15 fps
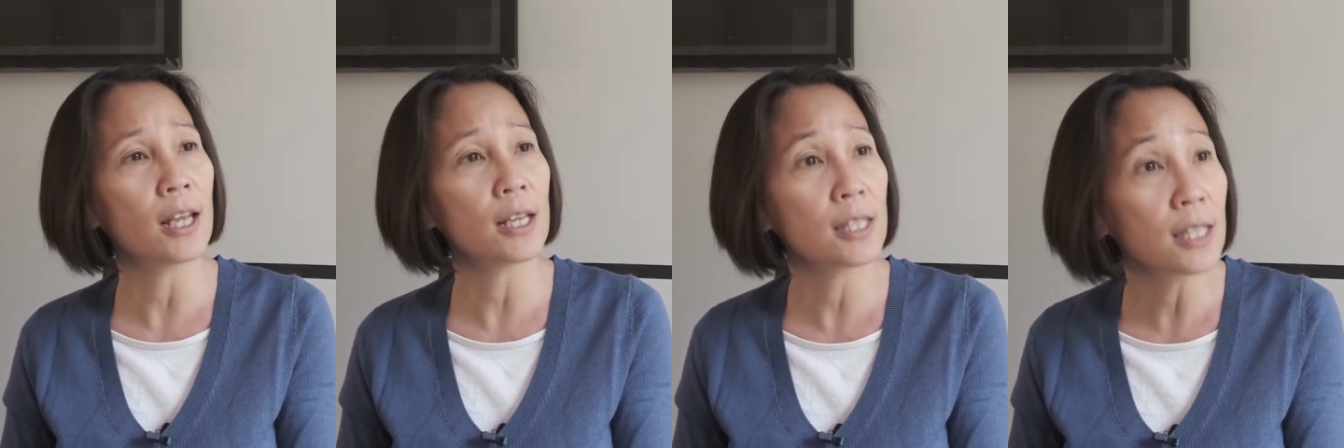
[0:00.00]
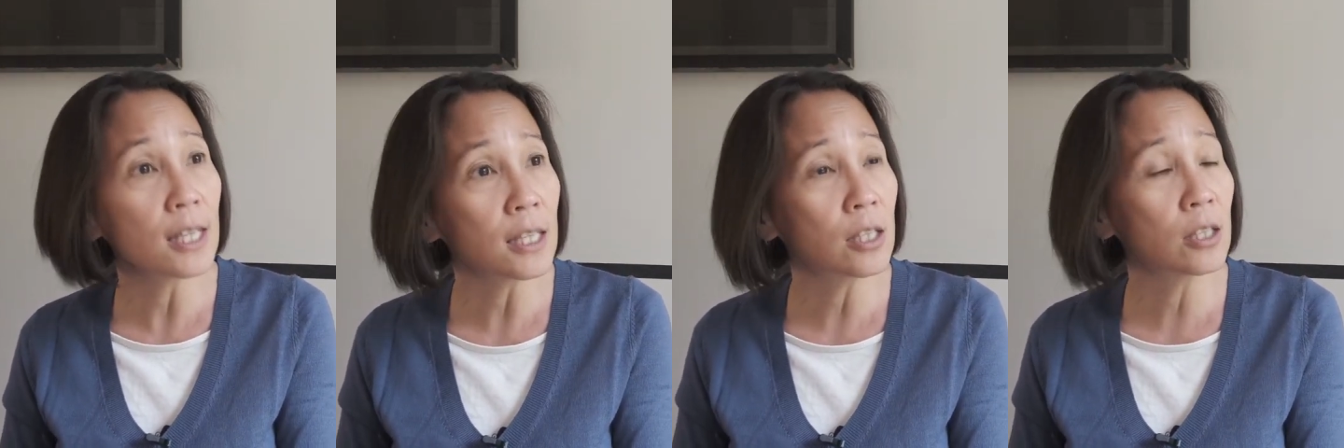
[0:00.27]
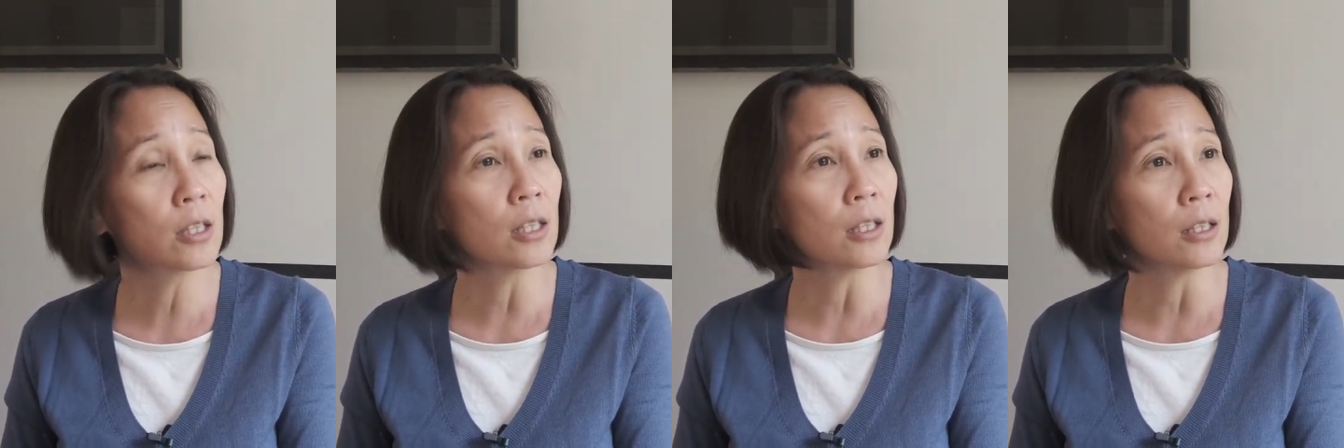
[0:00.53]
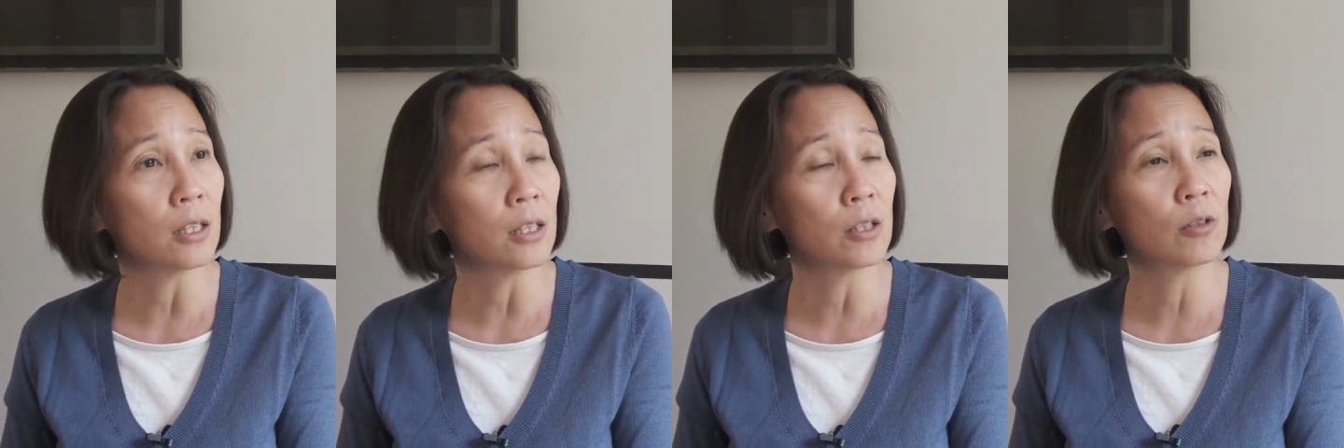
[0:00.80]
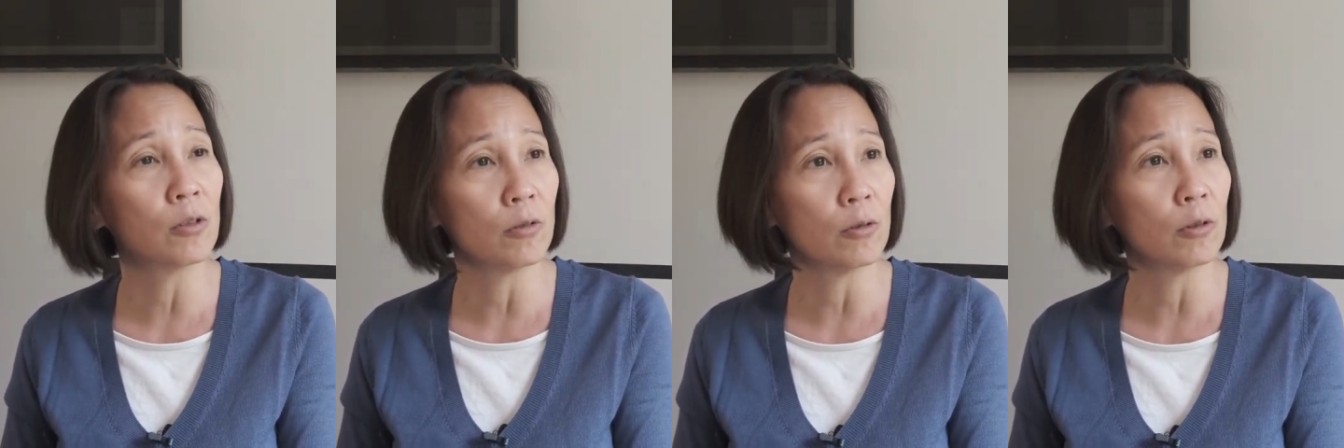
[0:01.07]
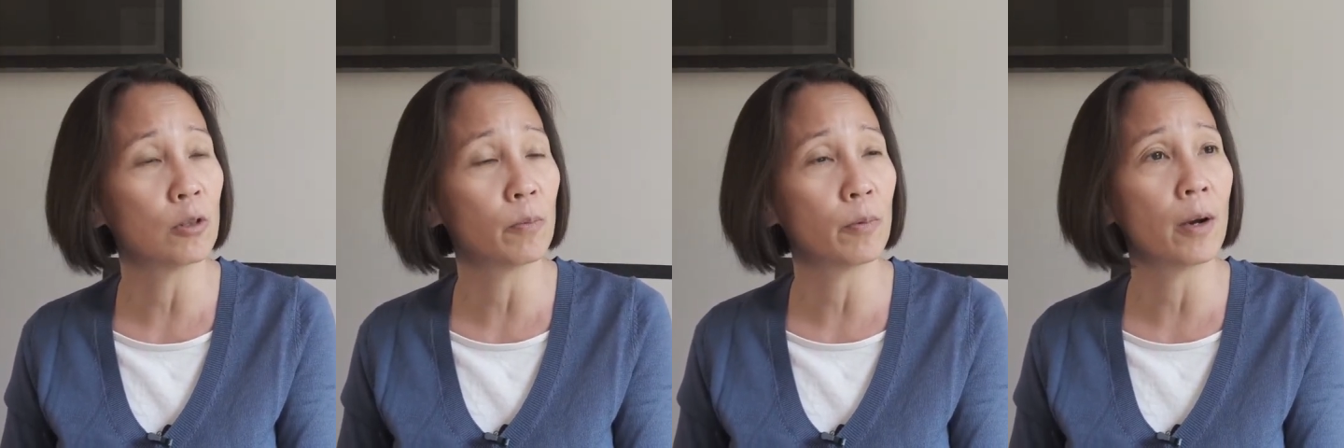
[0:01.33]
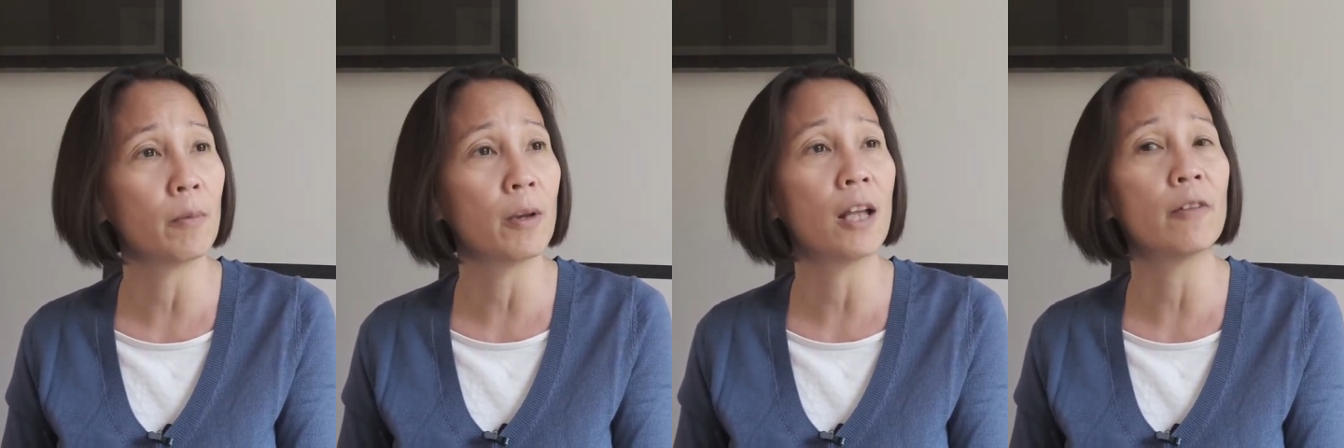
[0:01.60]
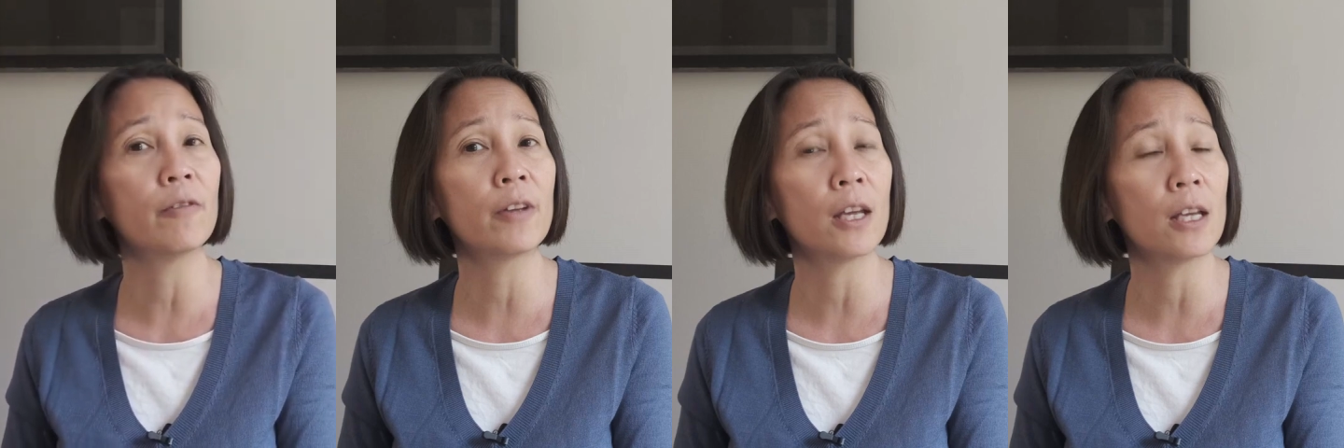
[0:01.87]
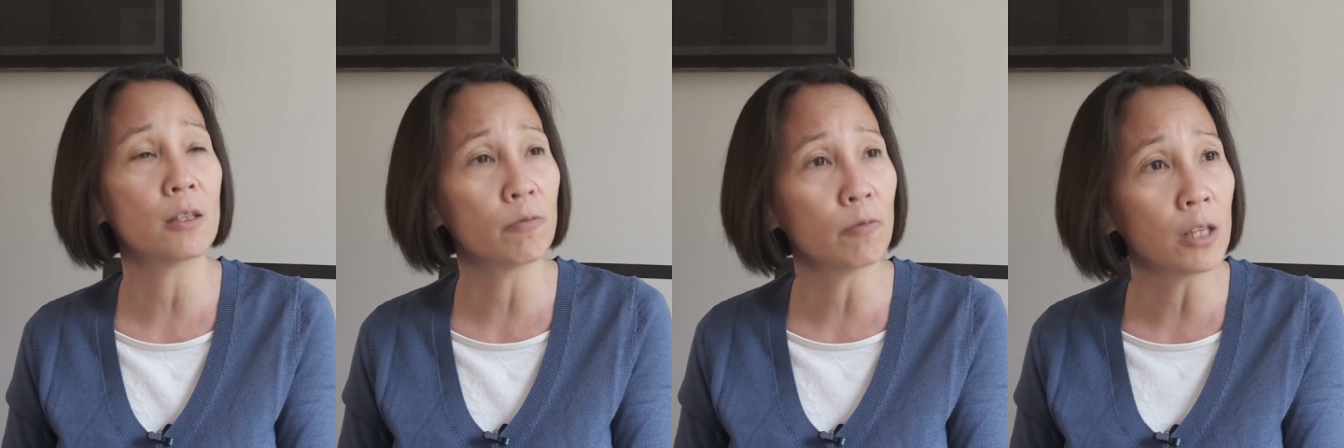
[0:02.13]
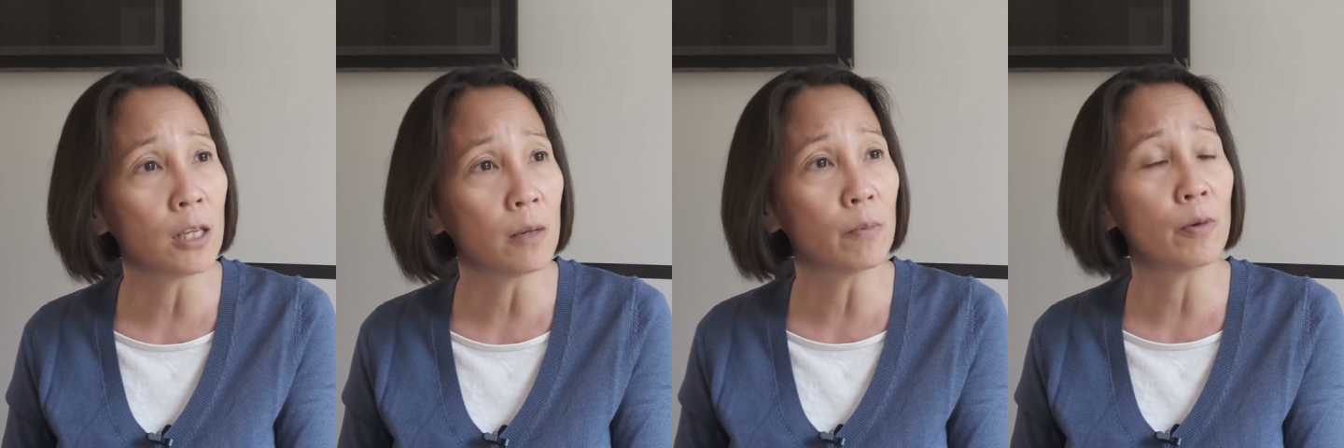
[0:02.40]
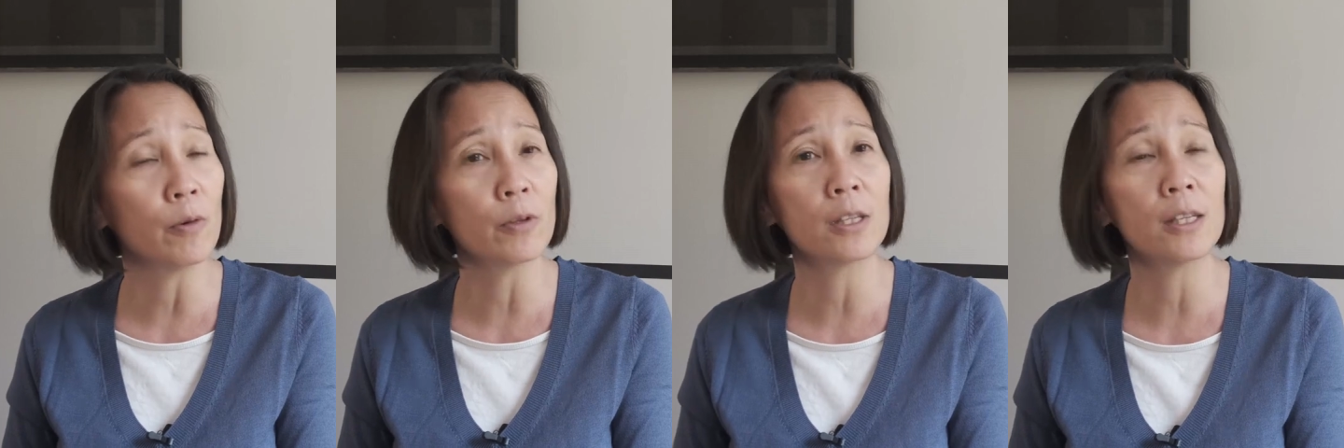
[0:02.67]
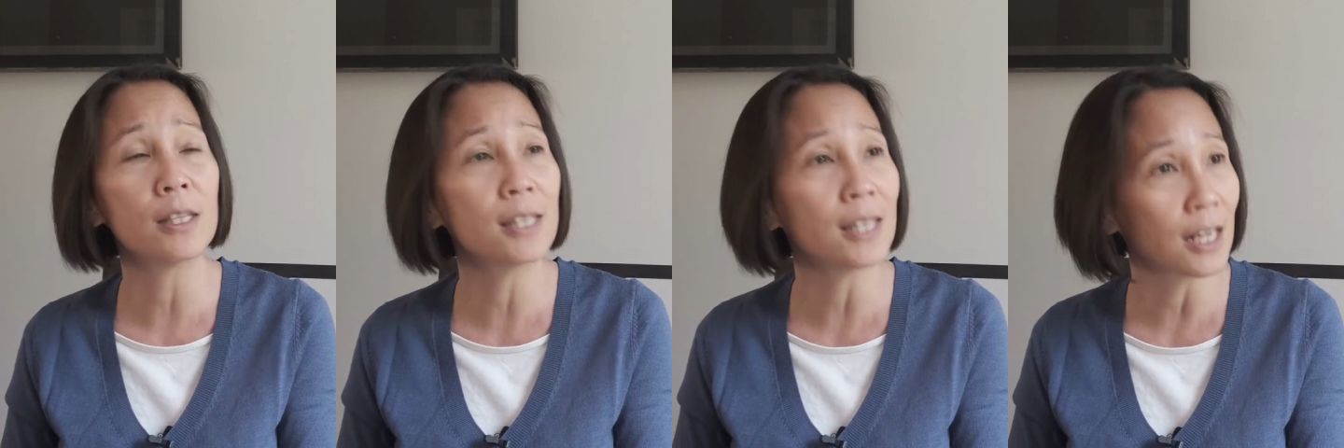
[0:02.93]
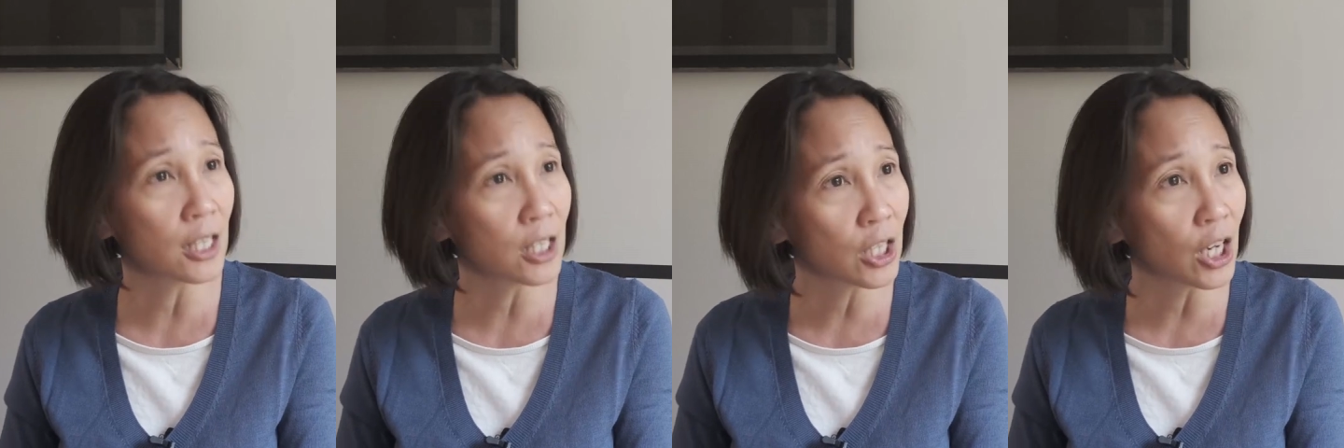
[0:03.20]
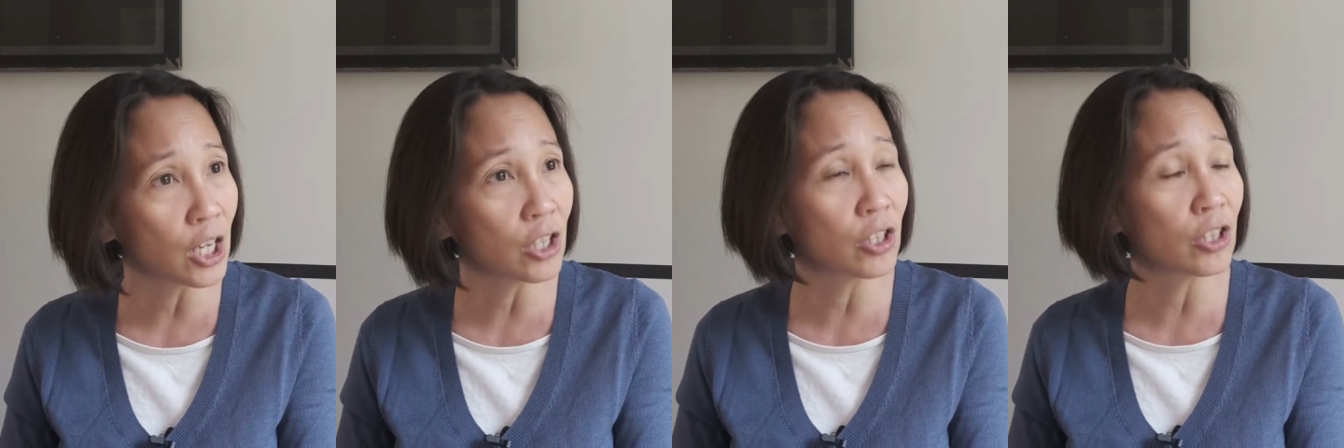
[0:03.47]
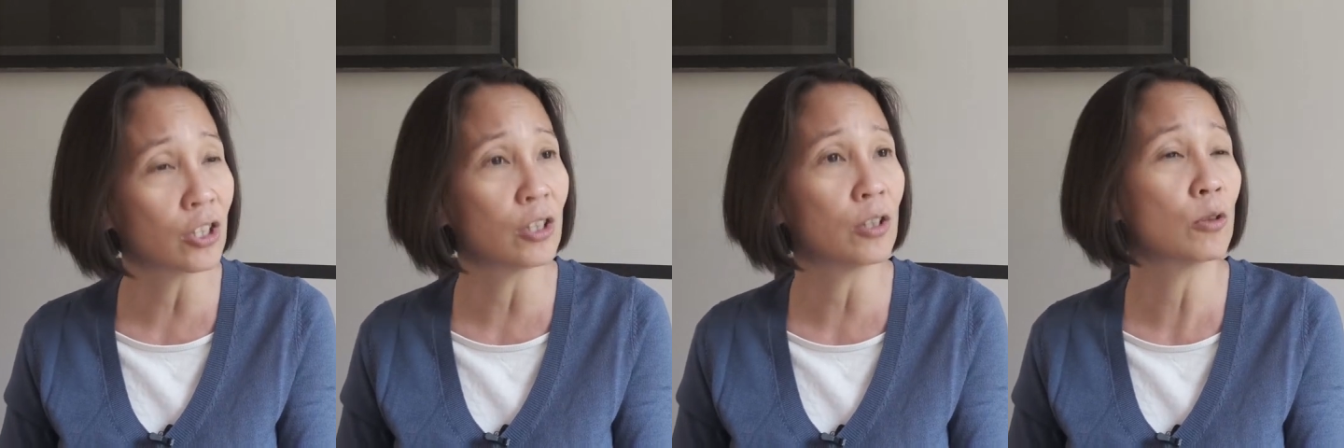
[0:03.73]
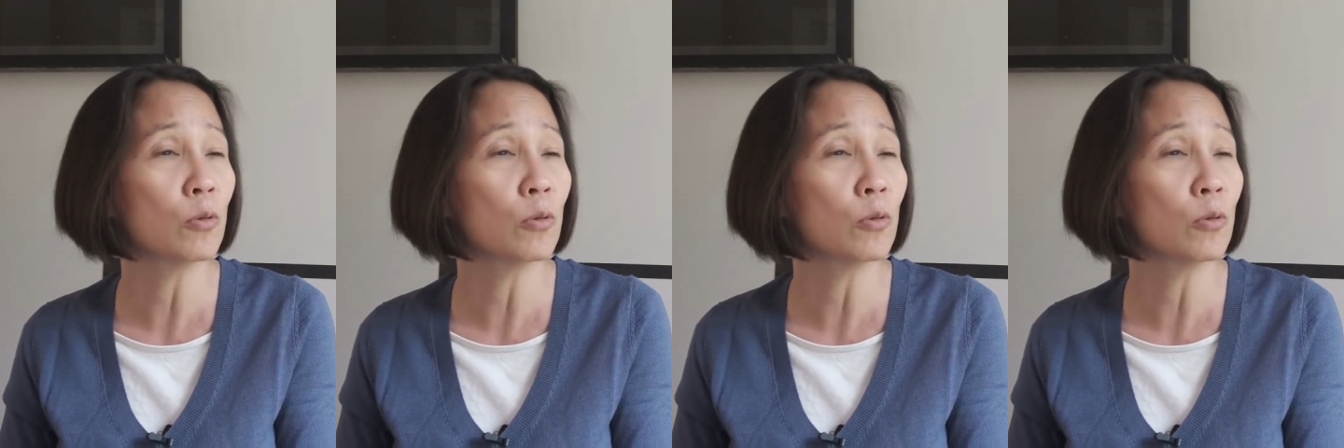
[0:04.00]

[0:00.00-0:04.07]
access to primary healthcare is really important, sanitation,